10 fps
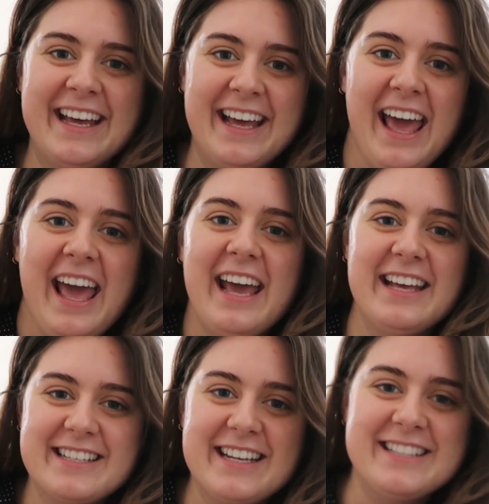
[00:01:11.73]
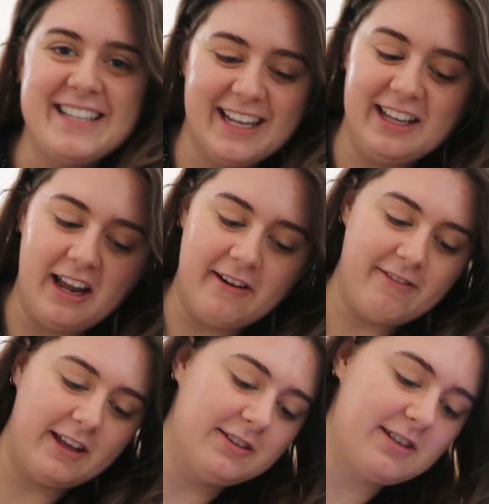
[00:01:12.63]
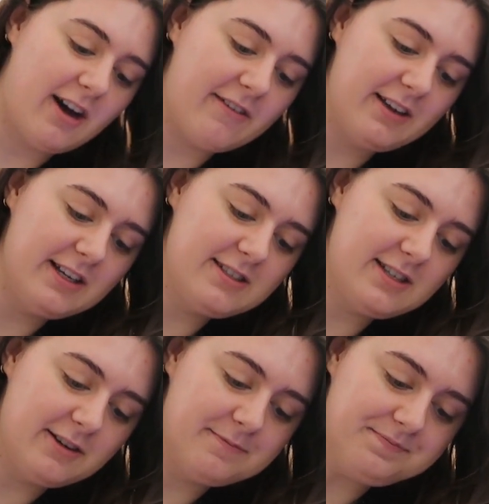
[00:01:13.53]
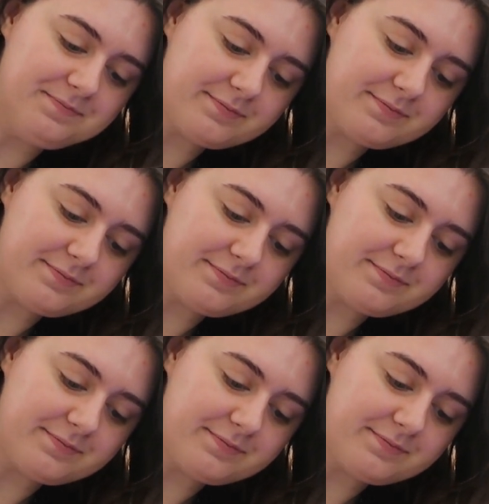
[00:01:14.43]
It's going to take a lot of failed coffees. So